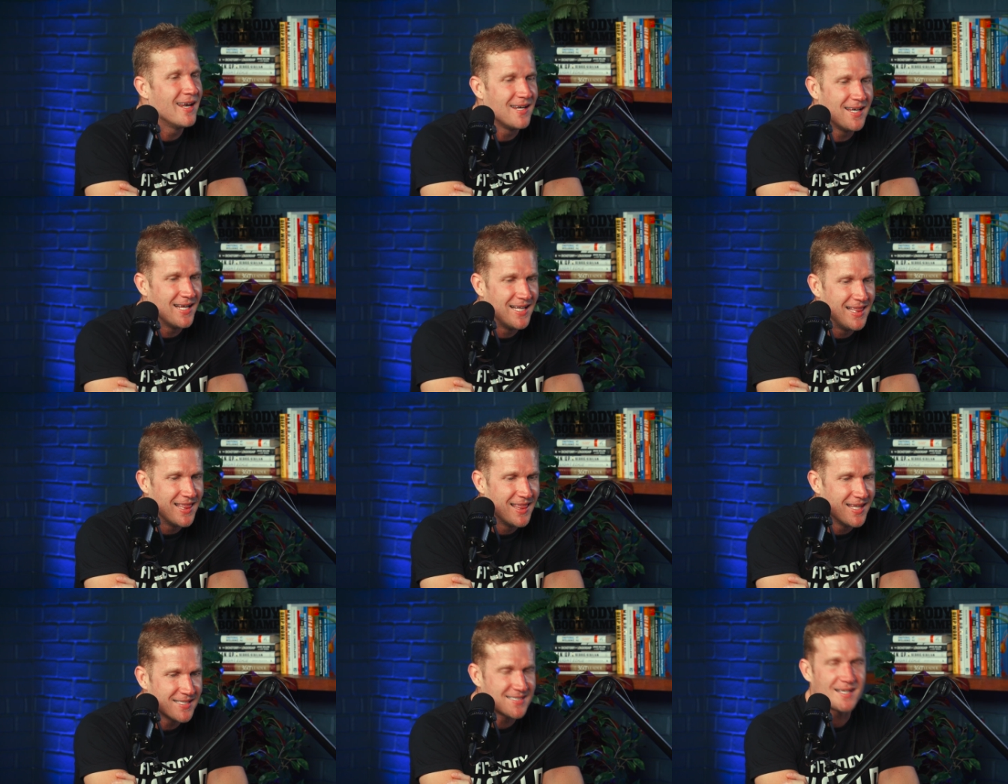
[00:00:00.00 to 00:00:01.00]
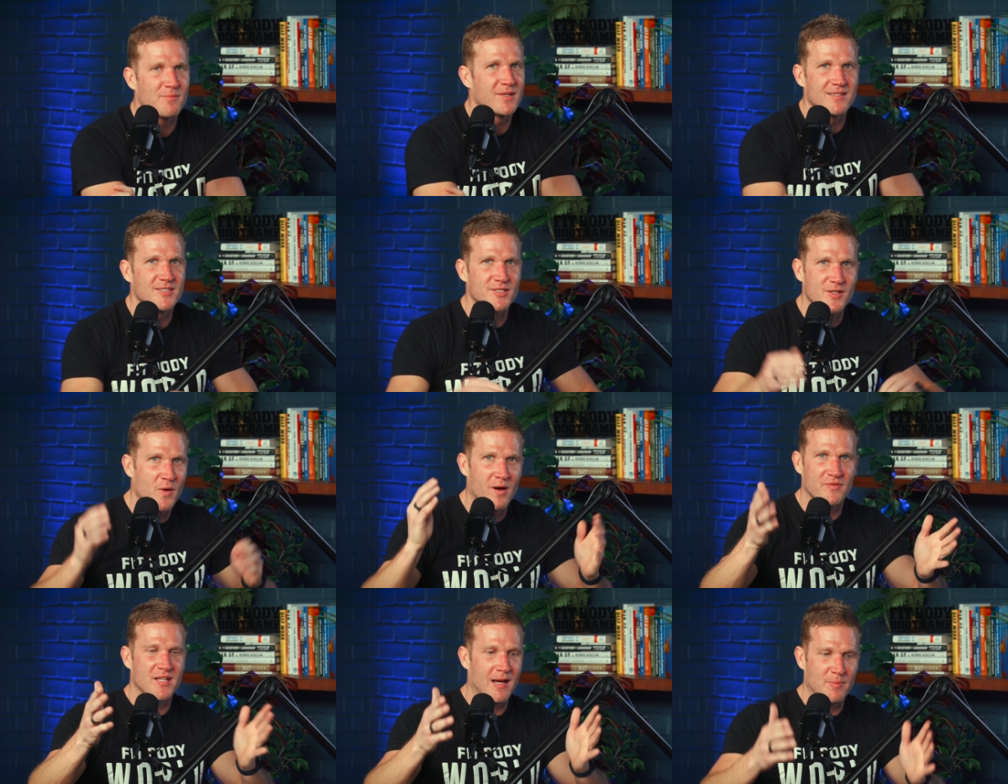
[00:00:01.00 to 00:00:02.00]
And and this, I'm gonna just go
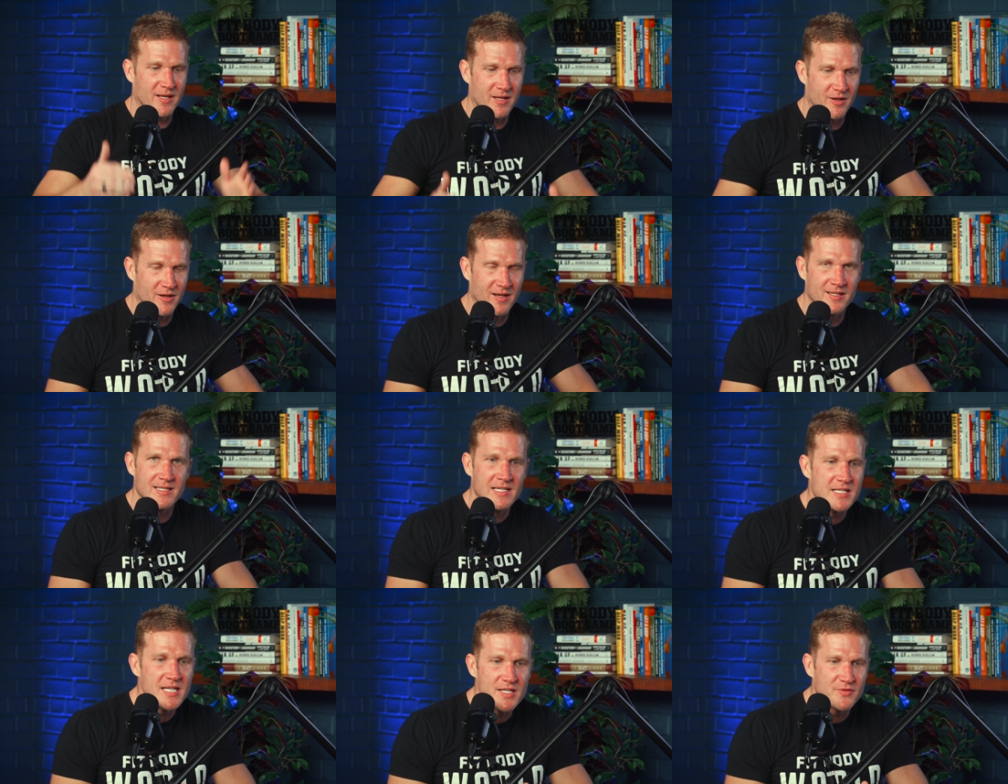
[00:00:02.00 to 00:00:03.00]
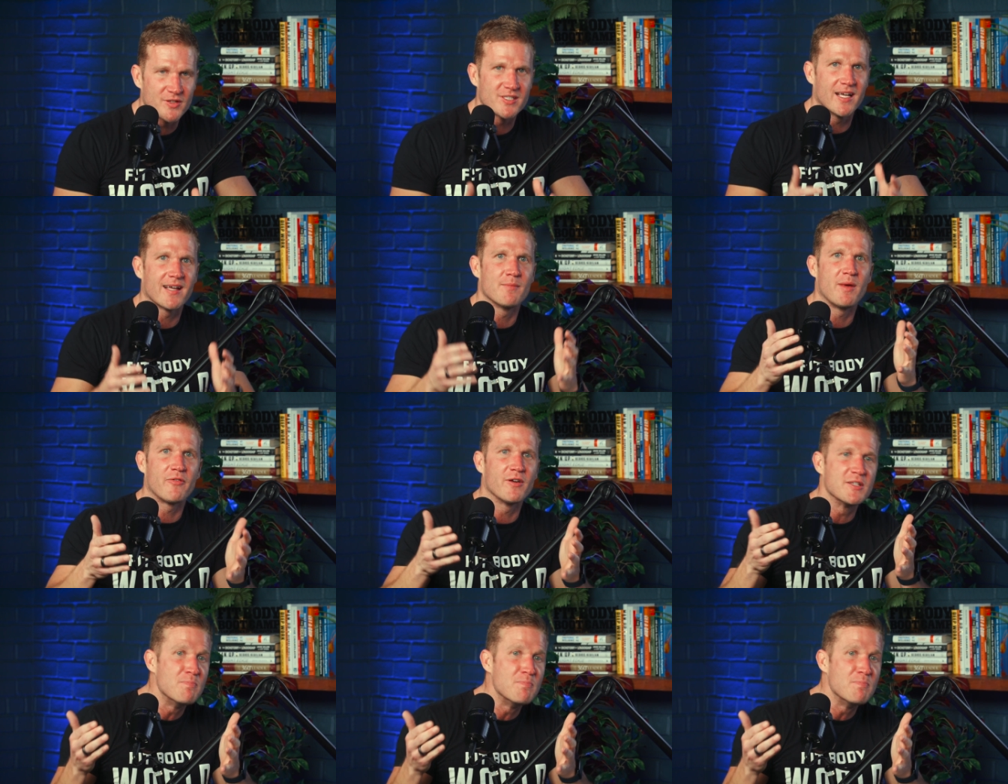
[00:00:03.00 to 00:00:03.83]
off topic here and, and teach for a second, my friends.